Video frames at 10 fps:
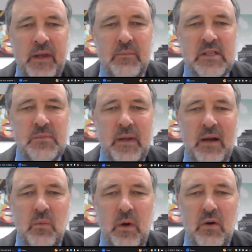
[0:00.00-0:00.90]
It must be
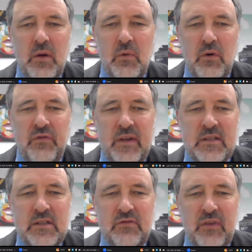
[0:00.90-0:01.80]
unwelcome or
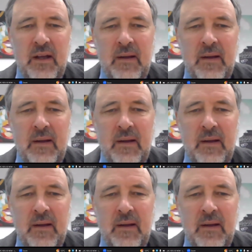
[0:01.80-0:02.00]
offensive,